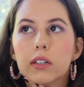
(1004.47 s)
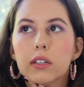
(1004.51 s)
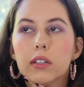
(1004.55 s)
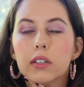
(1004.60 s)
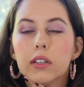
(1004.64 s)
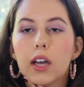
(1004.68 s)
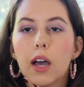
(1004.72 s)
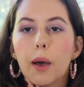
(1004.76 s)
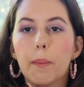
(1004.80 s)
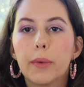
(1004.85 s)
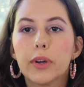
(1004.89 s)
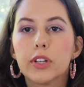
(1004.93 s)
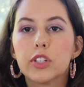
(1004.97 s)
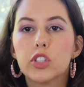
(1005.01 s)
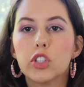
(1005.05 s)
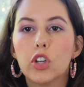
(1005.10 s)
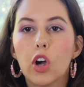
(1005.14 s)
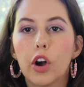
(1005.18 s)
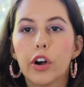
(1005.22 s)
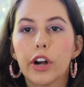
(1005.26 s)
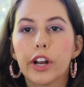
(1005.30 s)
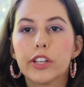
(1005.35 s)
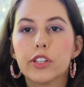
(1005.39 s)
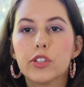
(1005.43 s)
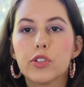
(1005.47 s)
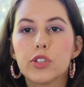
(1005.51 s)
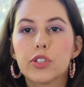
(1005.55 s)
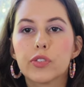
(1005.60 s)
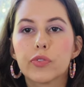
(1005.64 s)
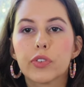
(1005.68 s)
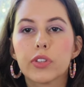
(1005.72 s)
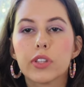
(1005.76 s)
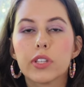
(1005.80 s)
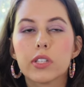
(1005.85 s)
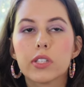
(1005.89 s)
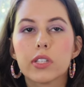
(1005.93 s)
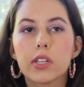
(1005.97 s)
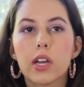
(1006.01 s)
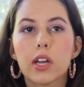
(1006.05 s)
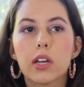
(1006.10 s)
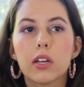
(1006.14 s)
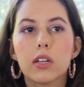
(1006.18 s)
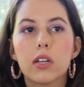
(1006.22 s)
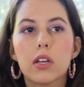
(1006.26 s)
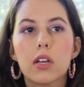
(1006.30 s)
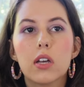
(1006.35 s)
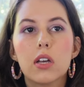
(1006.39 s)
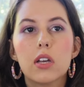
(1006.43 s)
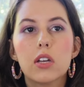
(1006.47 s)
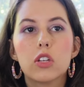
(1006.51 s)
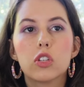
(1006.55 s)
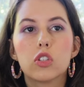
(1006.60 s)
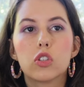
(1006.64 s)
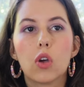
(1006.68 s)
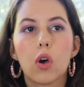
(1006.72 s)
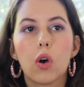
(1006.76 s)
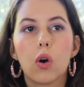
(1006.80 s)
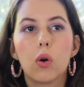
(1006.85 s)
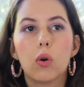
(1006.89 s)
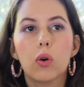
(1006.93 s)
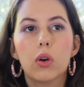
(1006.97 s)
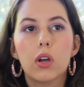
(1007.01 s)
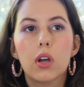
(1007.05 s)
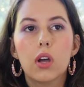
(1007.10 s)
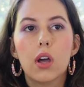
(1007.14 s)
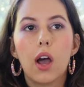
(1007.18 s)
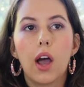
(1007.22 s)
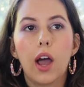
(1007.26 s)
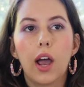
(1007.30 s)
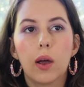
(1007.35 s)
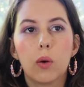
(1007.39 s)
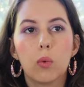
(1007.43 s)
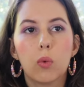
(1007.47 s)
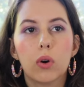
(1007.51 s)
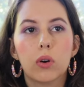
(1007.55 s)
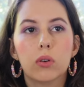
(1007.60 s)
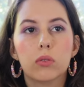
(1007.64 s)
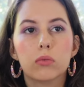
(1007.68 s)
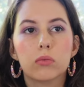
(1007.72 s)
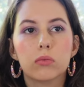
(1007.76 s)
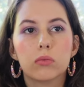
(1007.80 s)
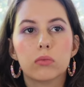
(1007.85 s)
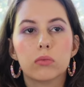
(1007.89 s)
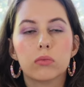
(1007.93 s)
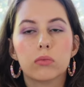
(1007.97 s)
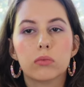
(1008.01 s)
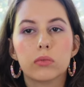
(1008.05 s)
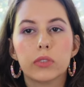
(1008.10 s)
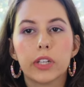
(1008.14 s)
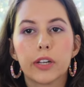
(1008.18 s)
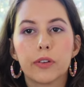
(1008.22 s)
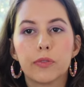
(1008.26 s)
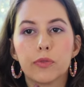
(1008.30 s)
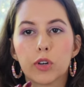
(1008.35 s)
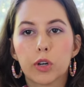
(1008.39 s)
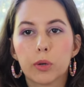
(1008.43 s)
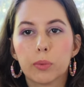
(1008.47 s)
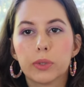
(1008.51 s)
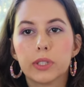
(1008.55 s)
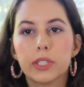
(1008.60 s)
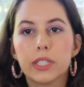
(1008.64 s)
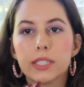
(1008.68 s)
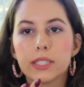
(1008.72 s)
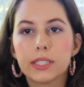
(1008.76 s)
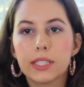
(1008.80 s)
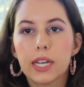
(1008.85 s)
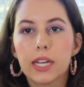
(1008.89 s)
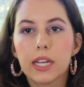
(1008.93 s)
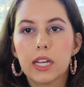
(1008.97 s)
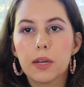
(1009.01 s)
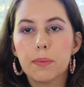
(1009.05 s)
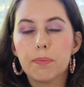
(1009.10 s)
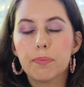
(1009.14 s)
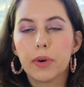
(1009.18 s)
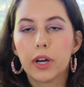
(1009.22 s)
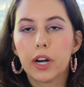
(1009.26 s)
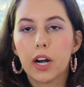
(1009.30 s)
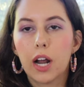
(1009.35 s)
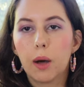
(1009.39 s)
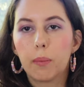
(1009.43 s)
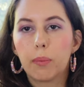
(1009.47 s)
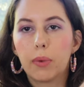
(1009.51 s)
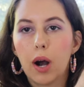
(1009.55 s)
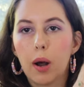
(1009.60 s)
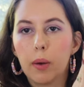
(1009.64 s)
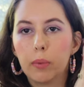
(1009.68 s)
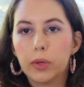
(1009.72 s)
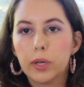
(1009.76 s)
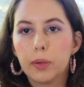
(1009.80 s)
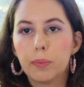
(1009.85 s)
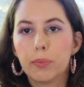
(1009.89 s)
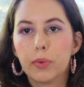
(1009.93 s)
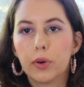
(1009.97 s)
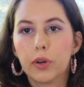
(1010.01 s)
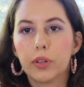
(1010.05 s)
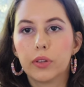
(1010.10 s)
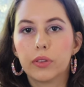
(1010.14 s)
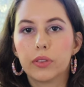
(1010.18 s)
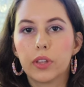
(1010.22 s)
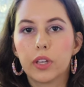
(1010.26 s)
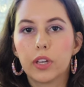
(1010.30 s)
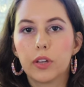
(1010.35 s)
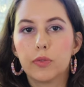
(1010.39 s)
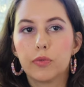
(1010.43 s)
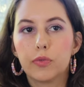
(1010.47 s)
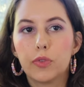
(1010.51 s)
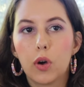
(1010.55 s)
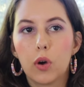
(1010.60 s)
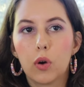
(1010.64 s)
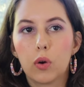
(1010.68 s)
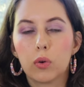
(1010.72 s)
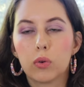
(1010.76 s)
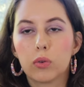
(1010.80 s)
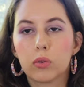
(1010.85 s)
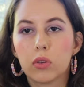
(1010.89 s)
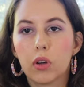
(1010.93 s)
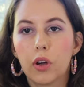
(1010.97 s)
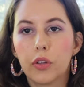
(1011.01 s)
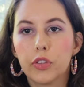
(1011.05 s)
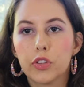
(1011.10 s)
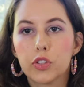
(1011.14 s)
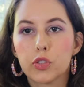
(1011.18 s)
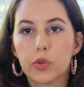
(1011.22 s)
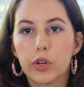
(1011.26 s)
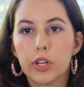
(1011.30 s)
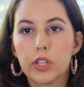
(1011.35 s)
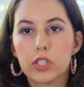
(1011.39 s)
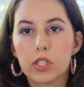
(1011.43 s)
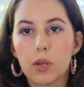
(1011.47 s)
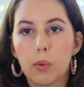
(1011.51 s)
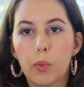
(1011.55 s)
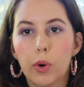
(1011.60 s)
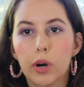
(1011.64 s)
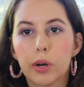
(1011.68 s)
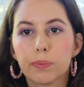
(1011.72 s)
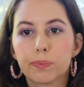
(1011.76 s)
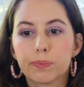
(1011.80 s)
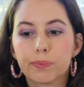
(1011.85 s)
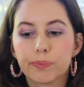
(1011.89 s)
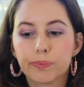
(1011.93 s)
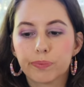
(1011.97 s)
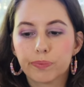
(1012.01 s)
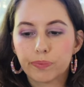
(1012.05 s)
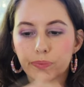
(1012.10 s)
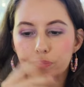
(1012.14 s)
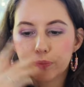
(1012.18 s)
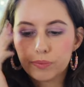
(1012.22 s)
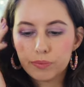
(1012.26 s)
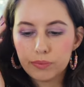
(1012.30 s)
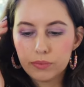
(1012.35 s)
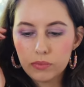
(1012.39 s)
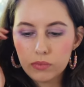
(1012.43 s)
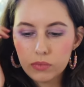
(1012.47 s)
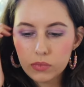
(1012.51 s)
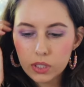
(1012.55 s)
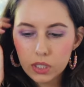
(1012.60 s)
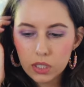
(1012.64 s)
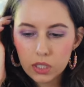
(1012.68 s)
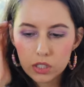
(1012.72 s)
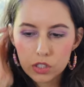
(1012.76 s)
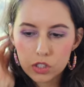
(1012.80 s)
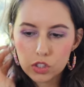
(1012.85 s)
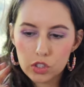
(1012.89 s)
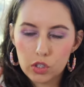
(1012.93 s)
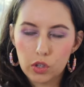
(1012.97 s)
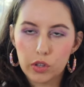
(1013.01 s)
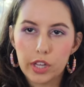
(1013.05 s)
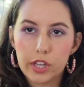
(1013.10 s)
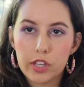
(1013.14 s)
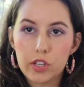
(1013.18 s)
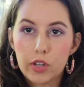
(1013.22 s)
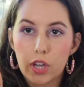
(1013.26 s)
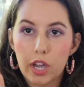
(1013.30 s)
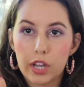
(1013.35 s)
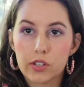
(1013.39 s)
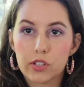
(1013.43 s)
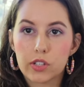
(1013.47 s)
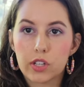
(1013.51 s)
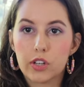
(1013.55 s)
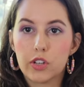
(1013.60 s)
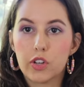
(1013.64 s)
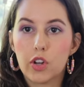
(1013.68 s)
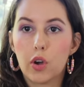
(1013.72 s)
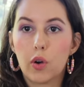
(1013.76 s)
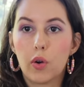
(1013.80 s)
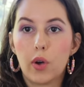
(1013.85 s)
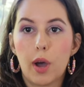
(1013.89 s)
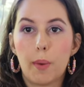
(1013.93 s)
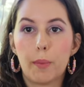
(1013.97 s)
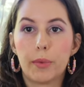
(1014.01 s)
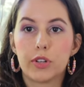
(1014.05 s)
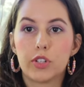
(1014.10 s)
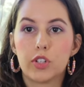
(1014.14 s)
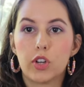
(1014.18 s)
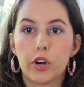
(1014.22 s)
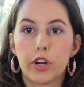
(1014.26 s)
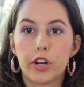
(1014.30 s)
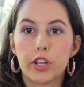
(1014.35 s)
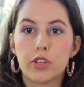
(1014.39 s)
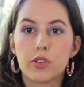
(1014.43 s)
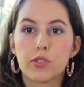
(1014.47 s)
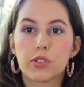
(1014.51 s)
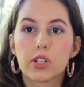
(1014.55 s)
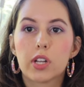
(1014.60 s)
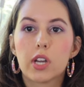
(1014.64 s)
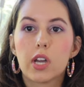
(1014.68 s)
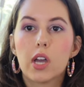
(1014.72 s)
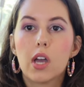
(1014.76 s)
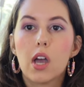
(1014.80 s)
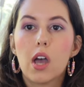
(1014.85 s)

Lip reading: how much yarn I used for this yet, so I won't like verbally say it, but I'll probably put the info on the screen somewhere so that you guys can know how much yarn I used.